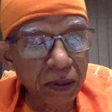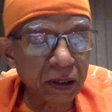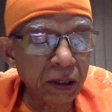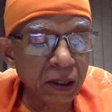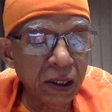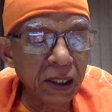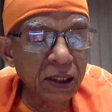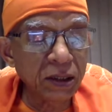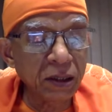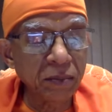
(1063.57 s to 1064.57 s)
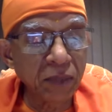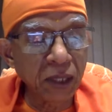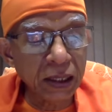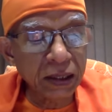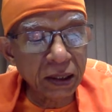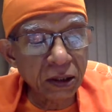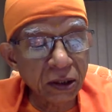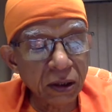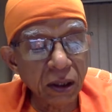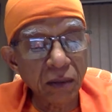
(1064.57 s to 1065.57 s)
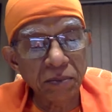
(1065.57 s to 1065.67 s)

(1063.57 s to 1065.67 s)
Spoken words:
patanga is the moth, etc.